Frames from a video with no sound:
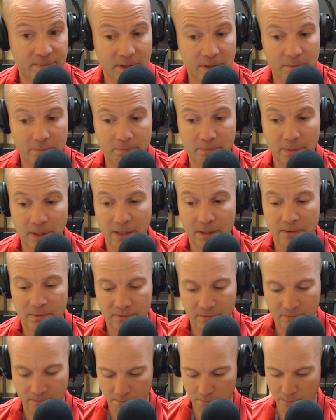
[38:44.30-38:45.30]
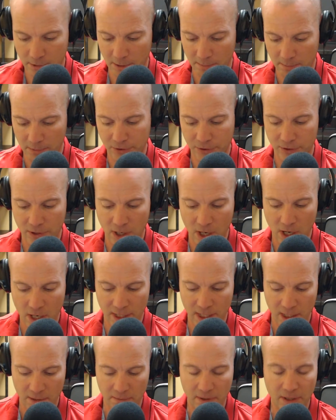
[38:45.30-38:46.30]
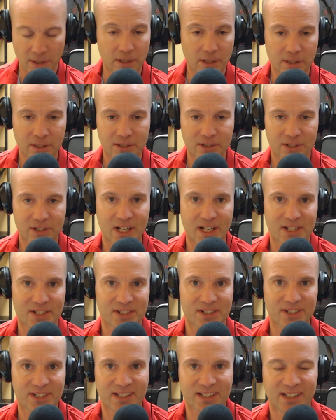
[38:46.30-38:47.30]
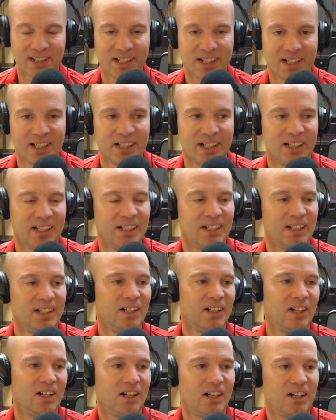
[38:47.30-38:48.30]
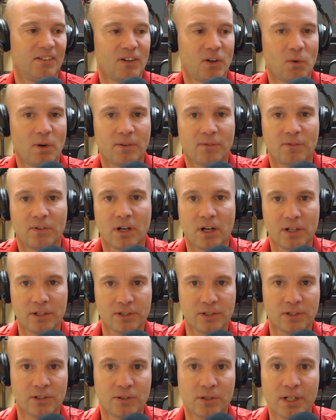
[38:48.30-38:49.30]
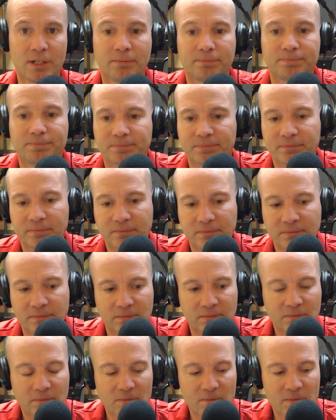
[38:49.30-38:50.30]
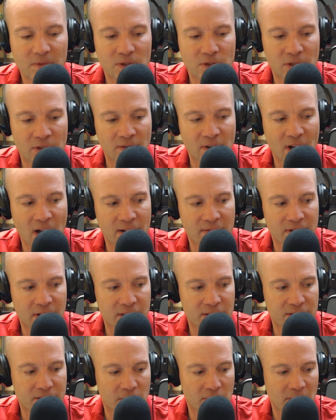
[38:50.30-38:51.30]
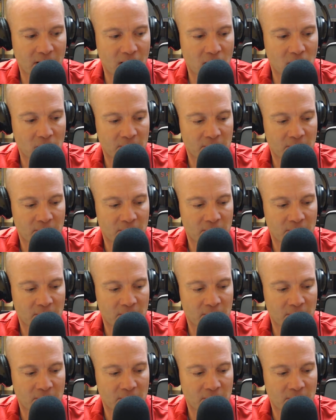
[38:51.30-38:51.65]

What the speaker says: Big purple scar down my chest, and off I went for heart surgery. Survived it somehow.